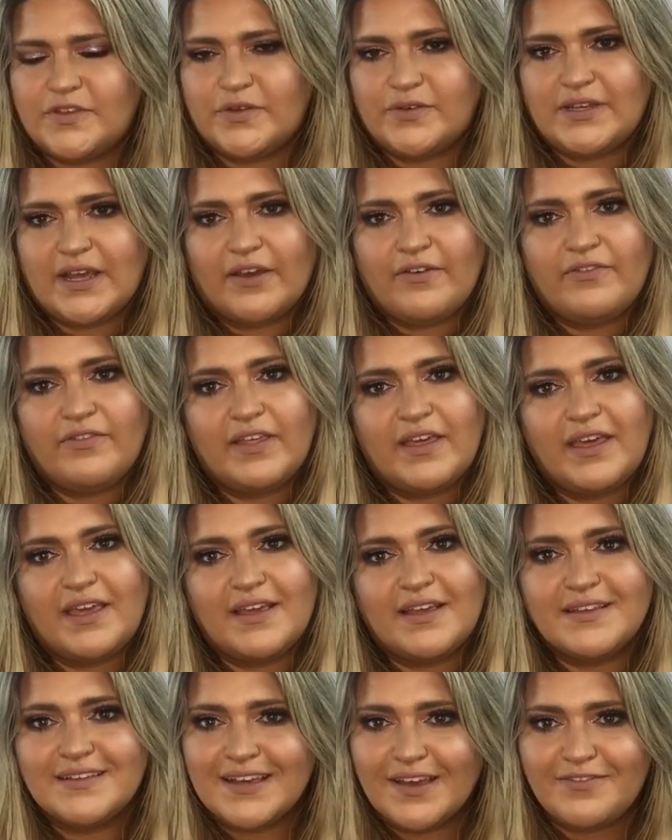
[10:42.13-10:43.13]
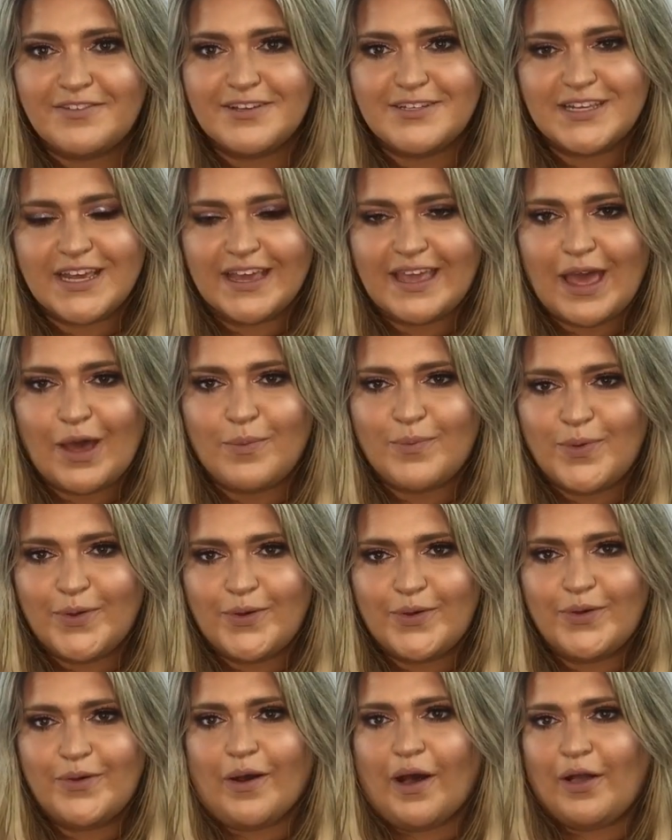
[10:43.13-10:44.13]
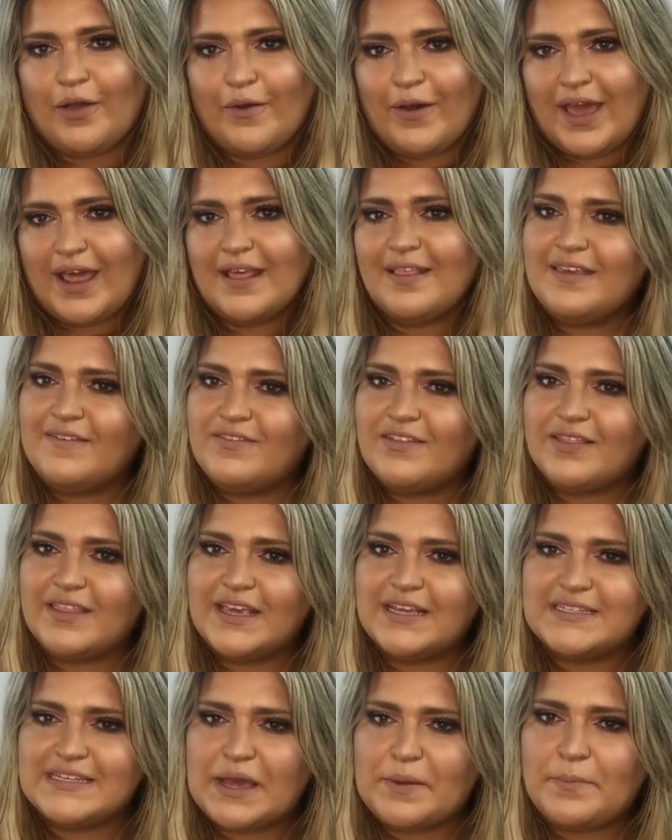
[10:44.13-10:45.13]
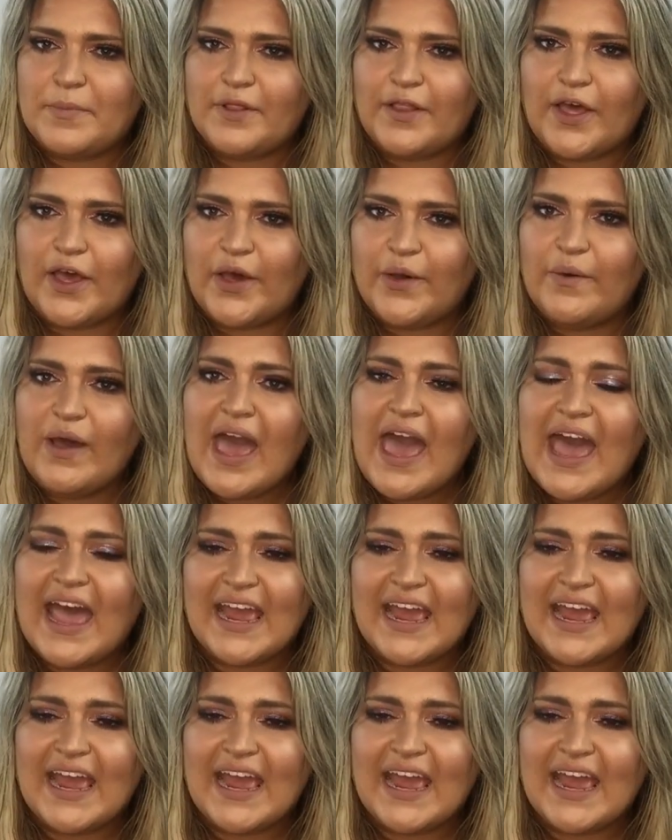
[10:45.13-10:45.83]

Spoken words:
So definitely check out Boohoo. I'll go ahead and leave the link down below.